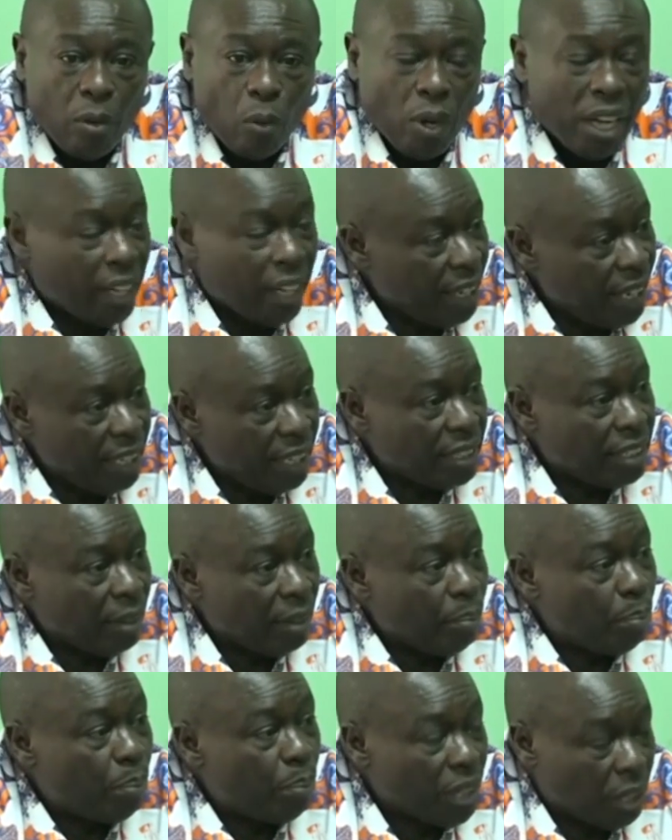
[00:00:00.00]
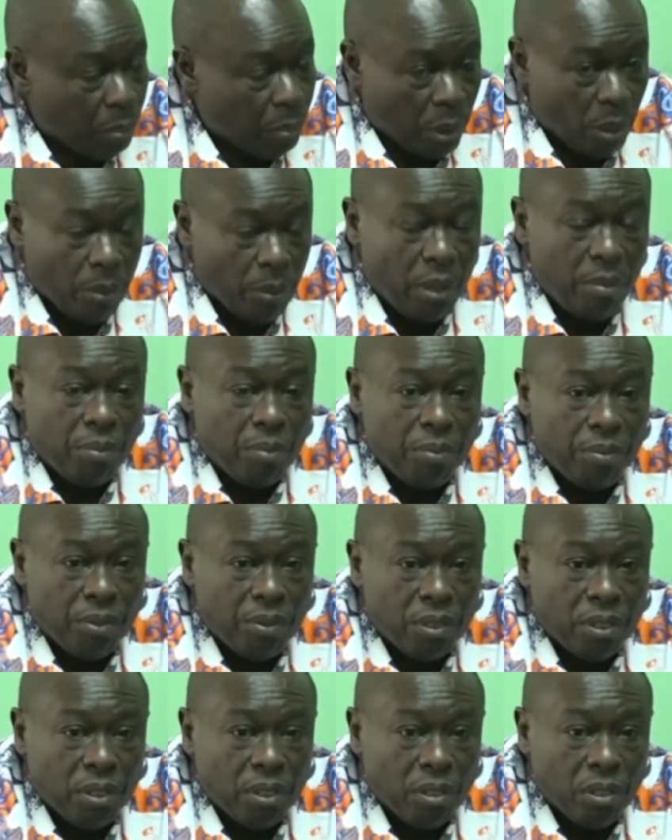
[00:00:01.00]
where there is a problem
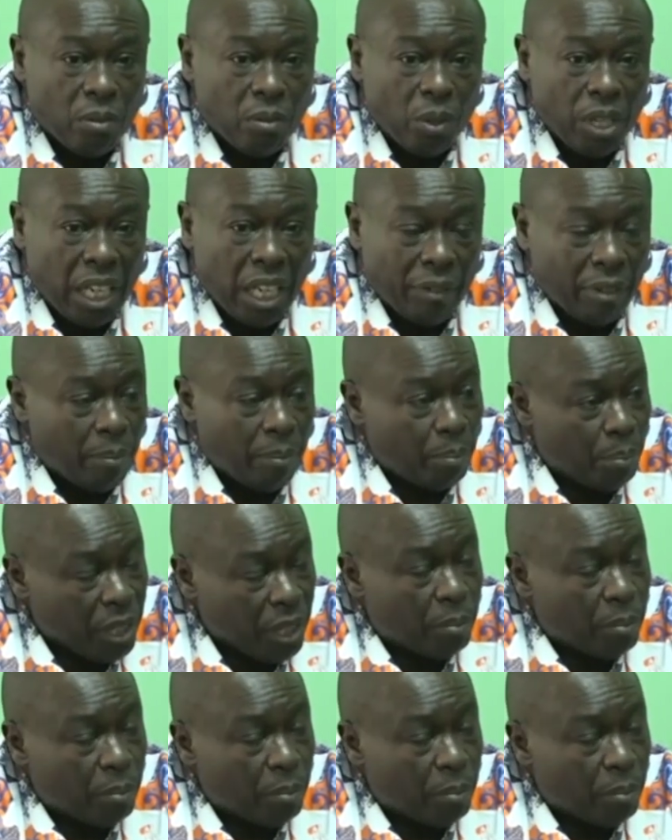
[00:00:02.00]
we have a